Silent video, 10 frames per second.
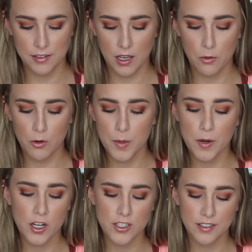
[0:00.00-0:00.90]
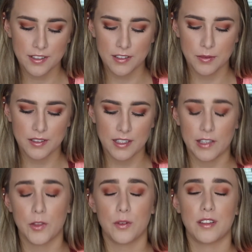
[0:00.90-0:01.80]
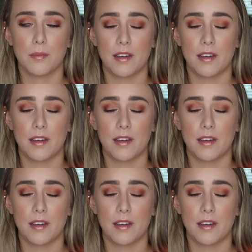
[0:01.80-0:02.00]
So I will repurchase this once I get through some